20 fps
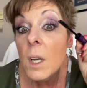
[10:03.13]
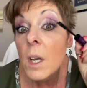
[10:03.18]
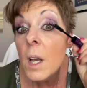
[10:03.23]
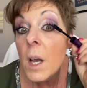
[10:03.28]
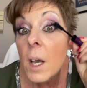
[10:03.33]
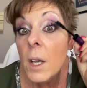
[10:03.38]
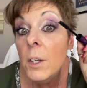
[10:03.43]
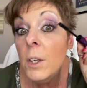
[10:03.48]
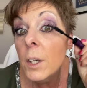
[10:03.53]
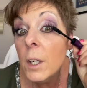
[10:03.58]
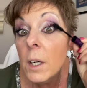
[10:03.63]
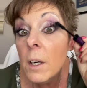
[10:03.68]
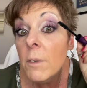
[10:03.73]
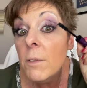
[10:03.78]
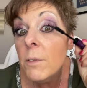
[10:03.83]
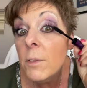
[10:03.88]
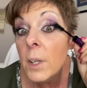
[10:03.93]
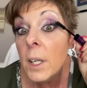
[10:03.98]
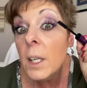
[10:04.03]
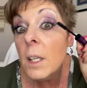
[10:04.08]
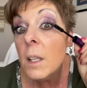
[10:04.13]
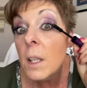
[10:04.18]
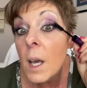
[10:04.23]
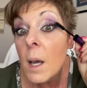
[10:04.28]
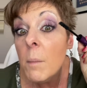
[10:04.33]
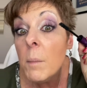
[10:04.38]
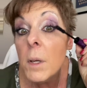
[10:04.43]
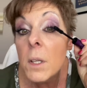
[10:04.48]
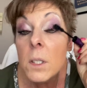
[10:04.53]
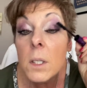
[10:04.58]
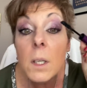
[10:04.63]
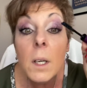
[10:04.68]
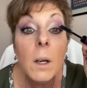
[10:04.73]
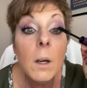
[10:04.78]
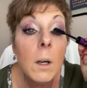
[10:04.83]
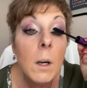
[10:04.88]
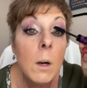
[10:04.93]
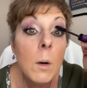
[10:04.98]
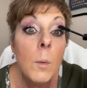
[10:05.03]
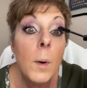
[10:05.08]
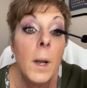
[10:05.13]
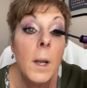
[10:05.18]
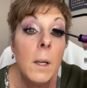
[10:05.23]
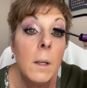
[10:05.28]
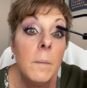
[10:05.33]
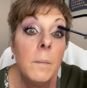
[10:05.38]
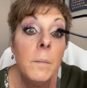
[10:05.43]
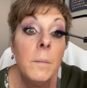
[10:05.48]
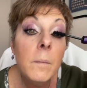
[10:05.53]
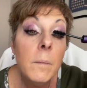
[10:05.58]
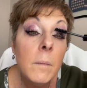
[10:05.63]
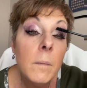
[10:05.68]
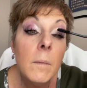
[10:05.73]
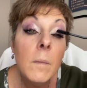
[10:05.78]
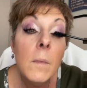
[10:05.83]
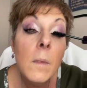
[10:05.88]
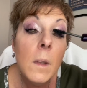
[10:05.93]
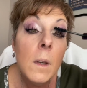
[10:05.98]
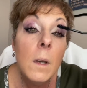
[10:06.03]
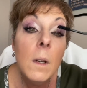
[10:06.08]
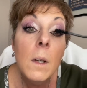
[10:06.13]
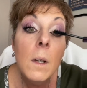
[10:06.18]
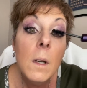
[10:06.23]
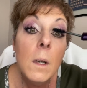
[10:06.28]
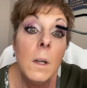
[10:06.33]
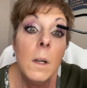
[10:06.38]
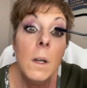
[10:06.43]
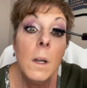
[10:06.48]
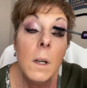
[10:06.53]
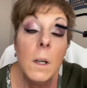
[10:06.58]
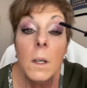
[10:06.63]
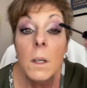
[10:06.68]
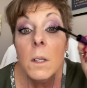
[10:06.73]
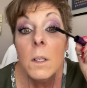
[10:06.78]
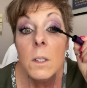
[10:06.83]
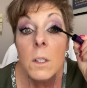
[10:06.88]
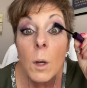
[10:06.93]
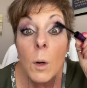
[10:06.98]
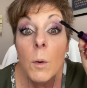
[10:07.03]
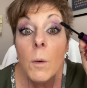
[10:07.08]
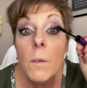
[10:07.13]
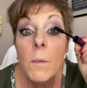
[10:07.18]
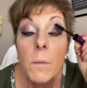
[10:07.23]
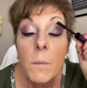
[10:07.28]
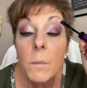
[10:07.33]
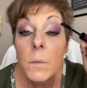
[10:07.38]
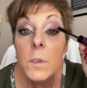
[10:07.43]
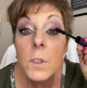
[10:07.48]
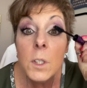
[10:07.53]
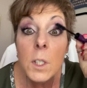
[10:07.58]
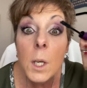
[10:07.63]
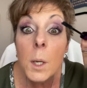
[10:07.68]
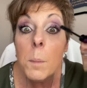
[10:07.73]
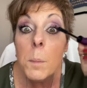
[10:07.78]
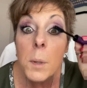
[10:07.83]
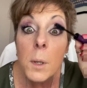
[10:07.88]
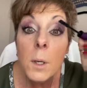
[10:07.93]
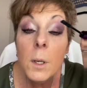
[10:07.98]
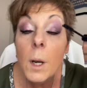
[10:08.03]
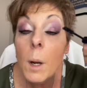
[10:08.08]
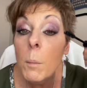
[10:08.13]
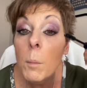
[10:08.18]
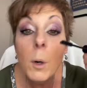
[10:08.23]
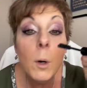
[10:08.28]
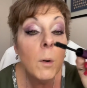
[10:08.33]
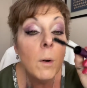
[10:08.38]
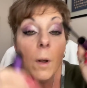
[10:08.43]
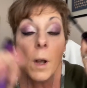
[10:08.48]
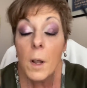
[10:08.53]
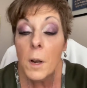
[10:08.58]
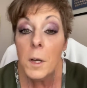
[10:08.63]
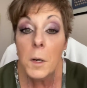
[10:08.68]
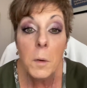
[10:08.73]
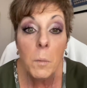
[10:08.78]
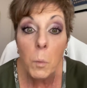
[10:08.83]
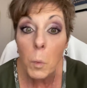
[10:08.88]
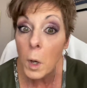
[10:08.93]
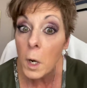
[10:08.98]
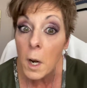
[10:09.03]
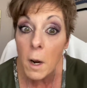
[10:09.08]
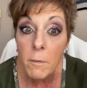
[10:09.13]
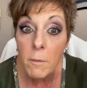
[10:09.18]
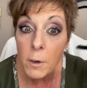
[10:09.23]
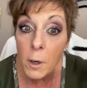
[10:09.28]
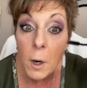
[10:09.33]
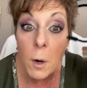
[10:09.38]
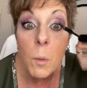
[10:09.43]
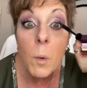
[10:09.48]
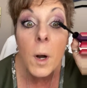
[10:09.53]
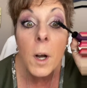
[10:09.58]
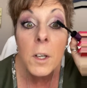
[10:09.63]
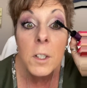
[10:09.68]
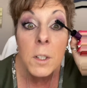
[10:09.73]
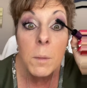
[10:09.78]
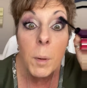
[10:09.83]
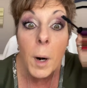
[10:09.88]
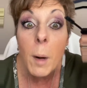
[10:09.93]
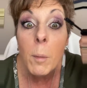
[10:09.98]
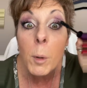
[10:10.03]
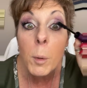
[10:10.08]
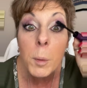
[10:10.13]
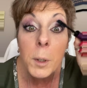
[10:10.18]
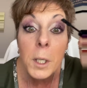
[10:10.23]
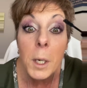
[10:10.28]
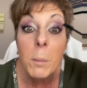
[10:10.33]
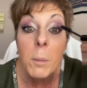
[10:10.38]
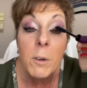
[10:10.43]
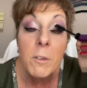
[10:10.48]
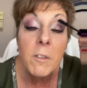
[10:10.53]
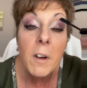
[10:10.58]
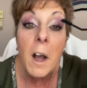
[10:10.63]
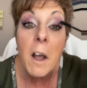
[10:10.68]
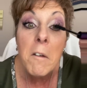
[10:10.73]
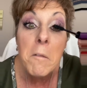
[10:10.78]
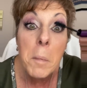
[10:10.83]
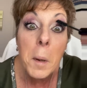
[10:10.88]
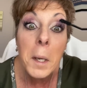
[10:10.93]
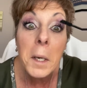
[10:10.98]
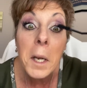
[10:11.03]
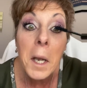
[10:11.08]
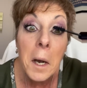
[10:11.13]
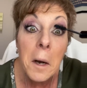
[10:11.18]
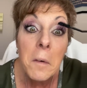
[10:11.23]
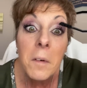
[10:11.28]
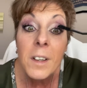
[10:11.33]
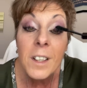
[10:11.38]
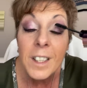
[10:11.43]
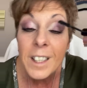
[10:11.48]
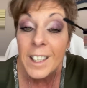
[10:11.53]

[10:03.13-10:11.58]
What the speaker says: and you're gonna flake that mascara away. So tip number, whatever it was, probably number 5 by now.